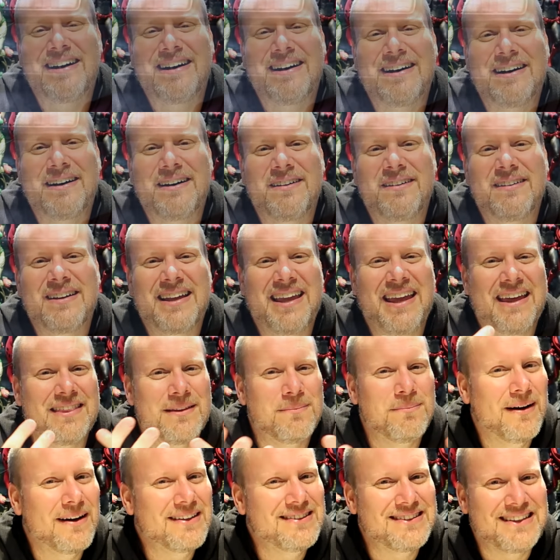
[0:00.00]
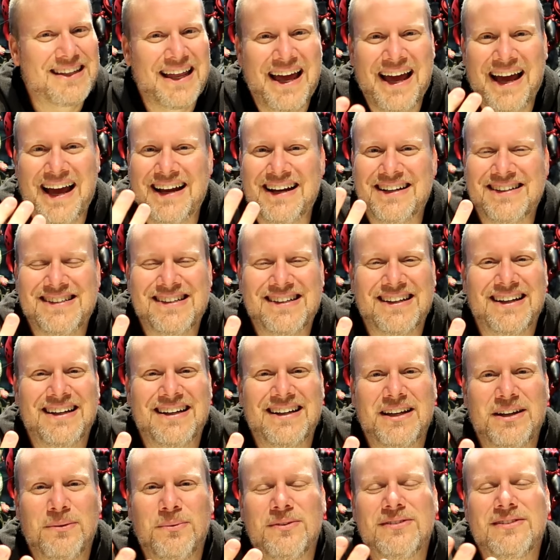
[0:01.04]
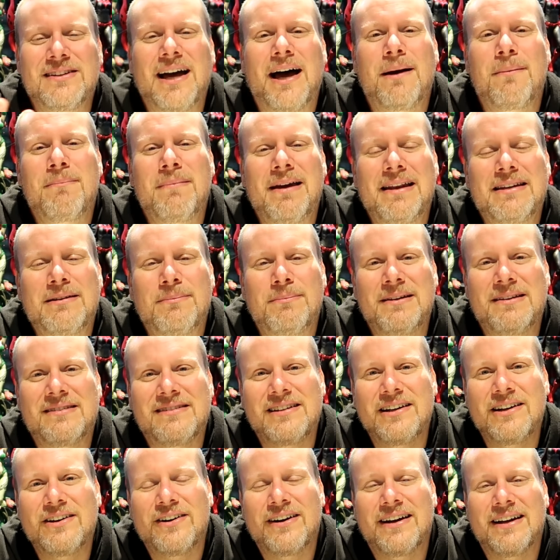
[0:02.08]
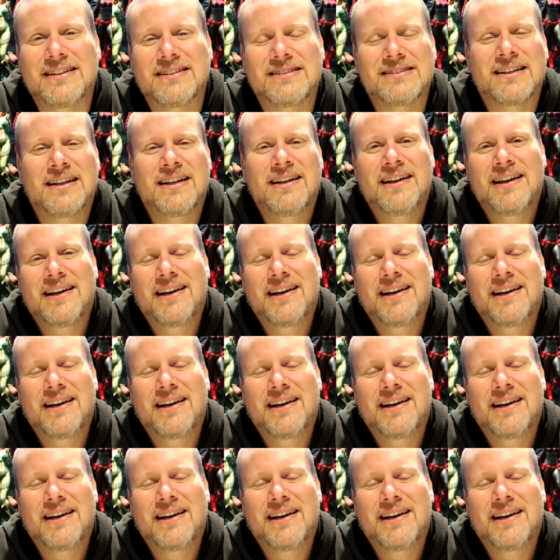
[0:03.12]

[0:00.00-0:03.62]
Again, the mustache, it was not meant to be serious,